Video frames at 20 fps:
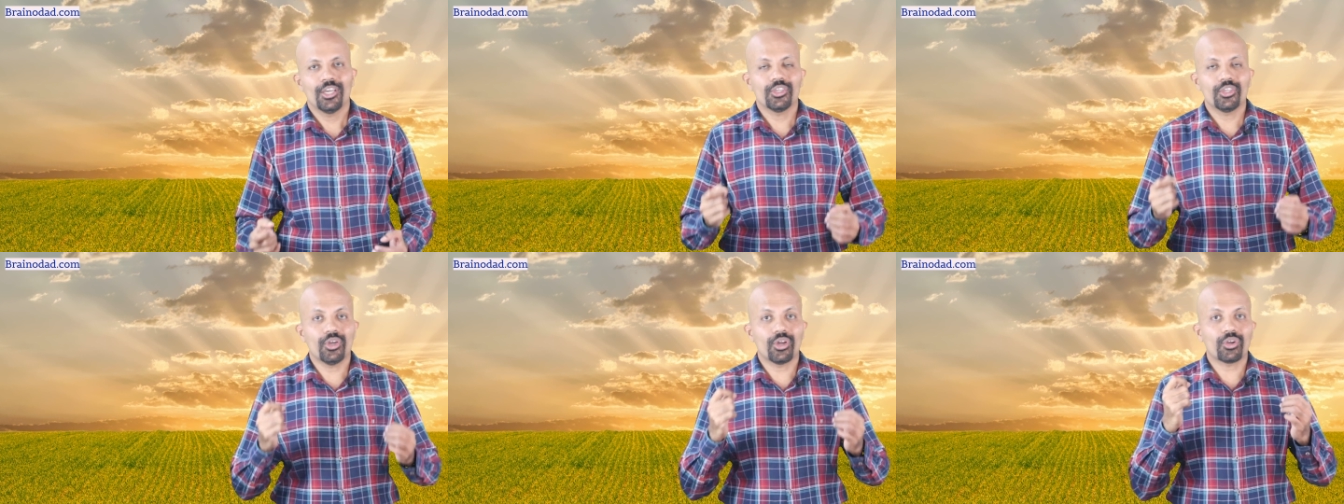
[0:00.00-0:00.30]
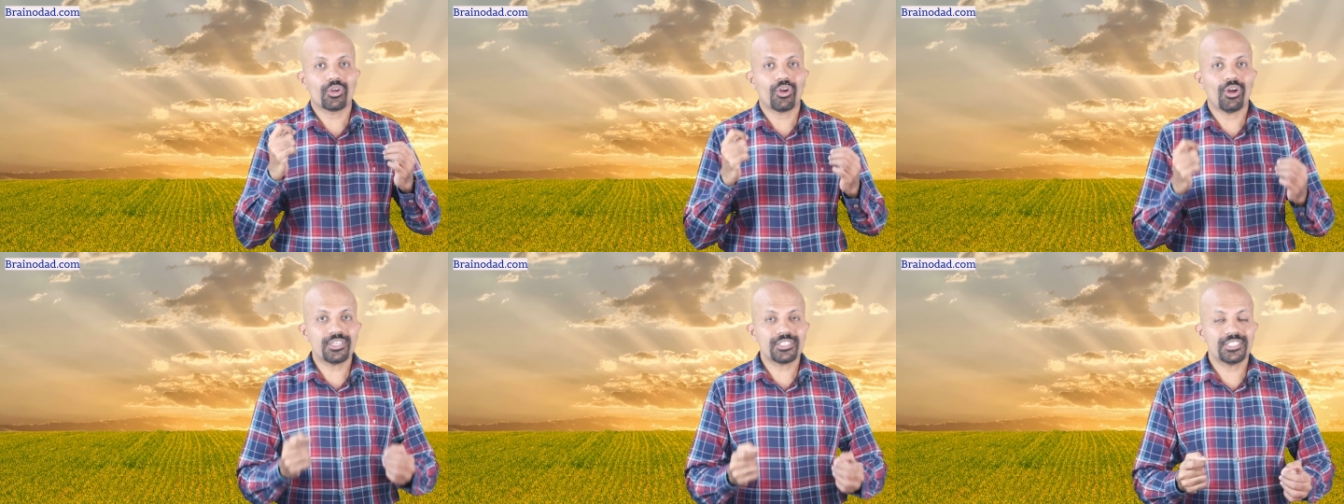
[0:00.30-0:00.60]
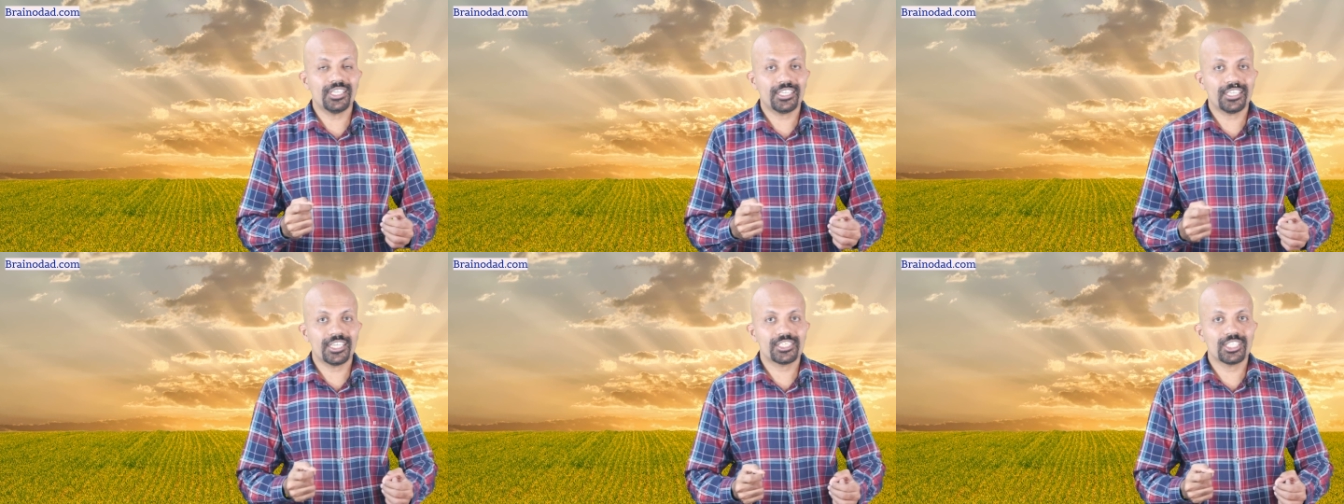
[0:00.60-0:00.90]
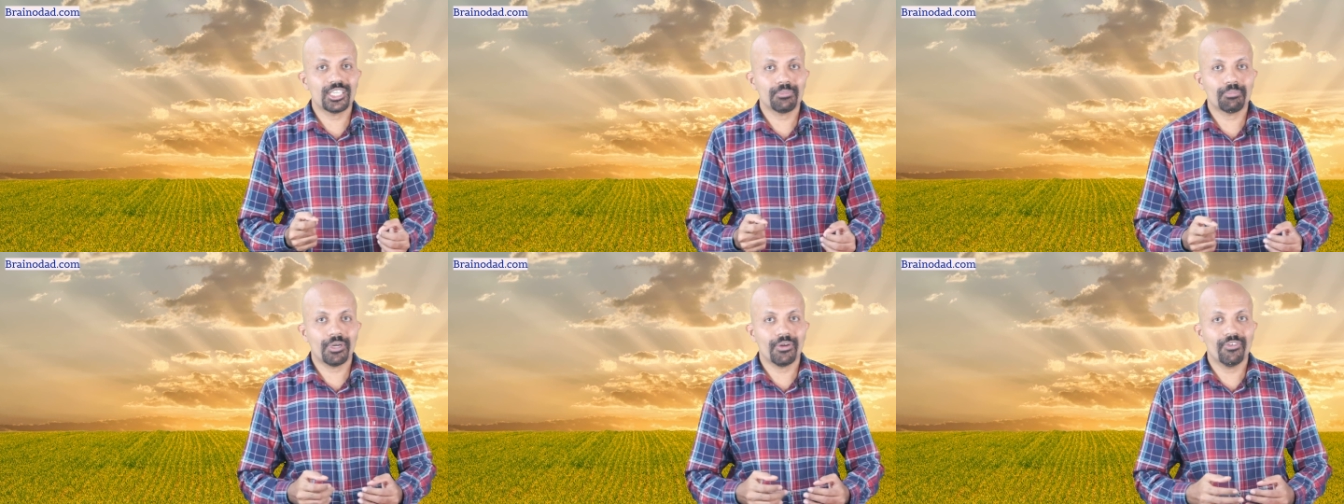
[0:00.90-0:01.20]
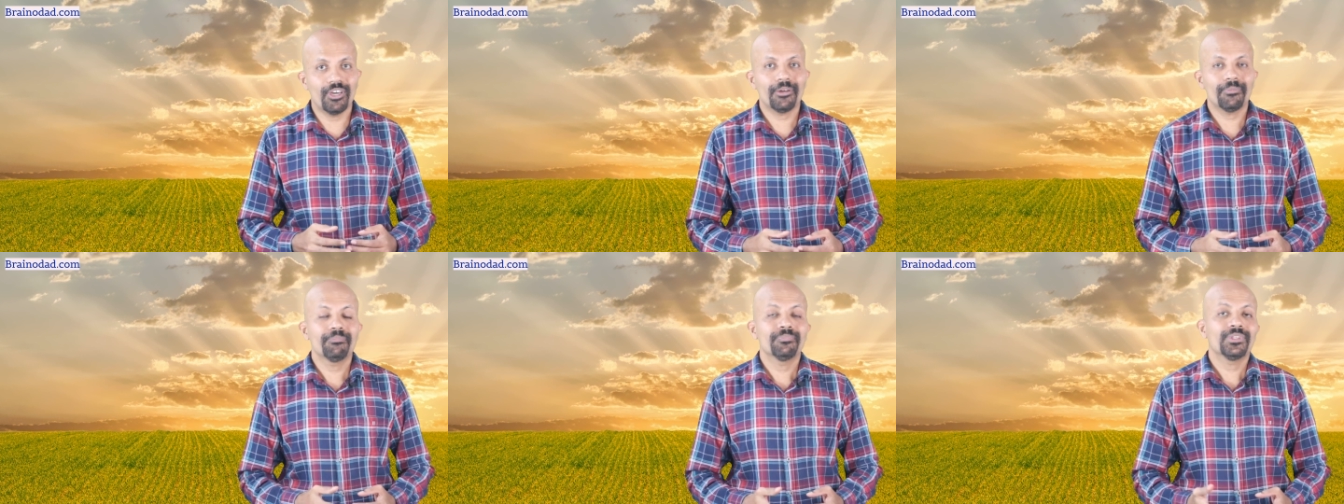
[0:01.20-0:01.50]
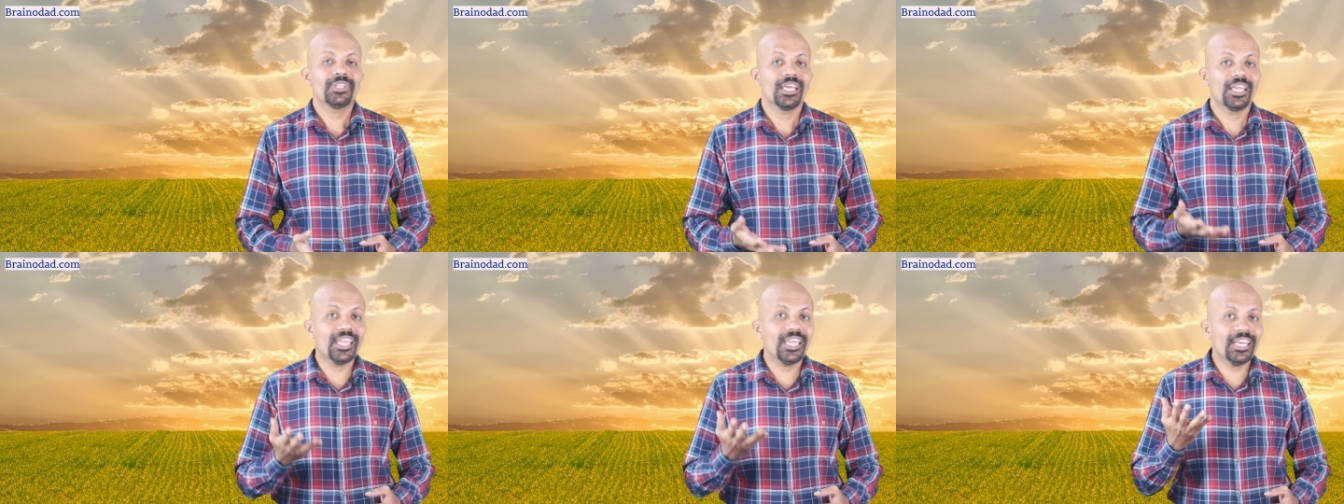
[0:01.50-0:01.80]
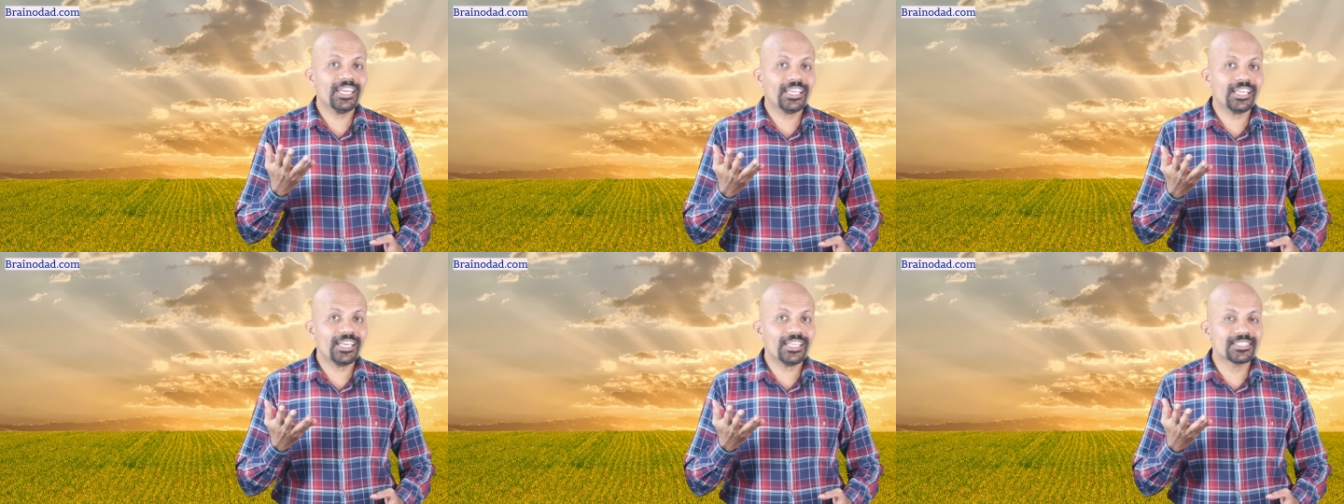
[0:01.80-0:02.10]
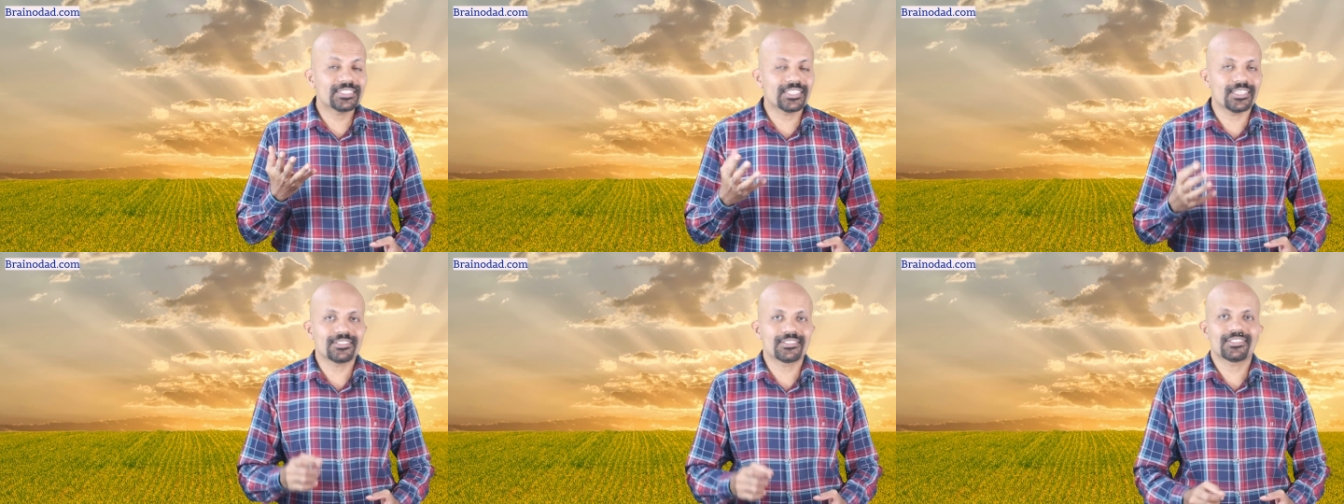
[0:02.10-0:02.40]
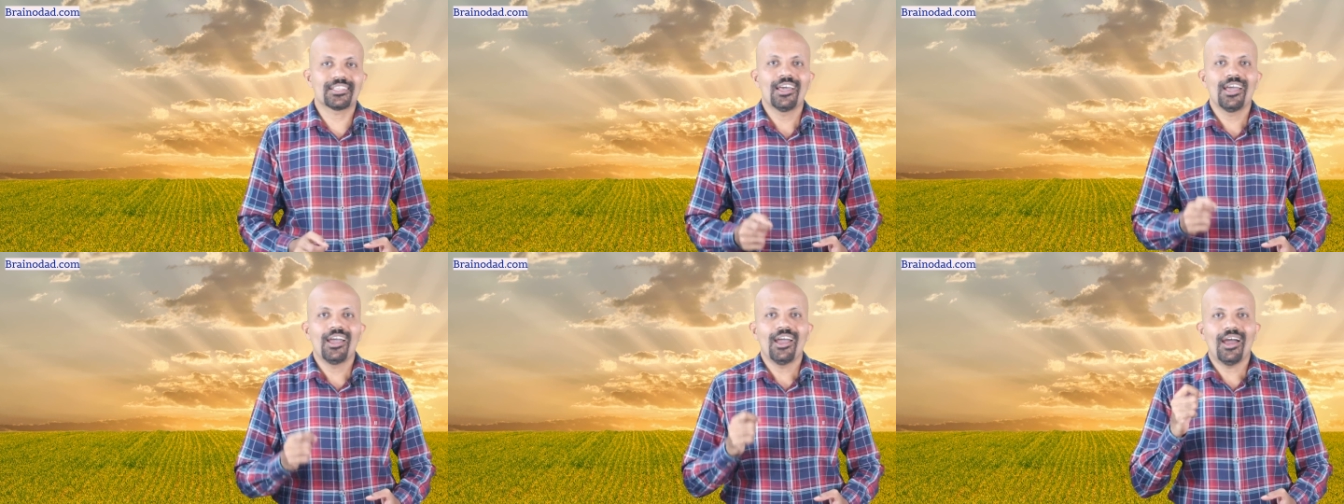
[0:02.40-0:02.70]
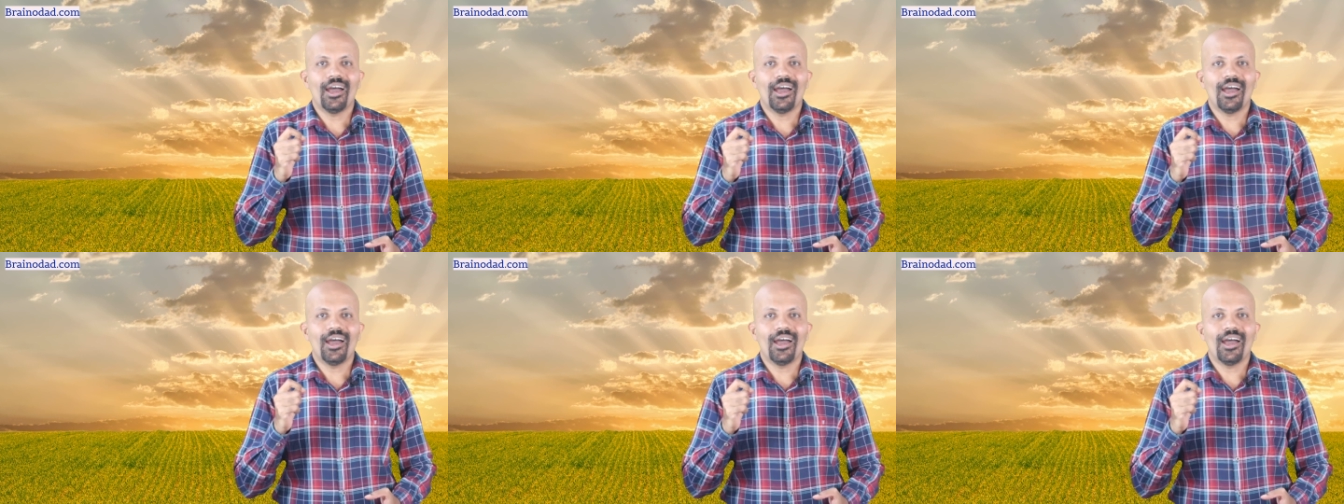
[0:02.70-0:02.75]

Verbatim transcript: Your concentration power increases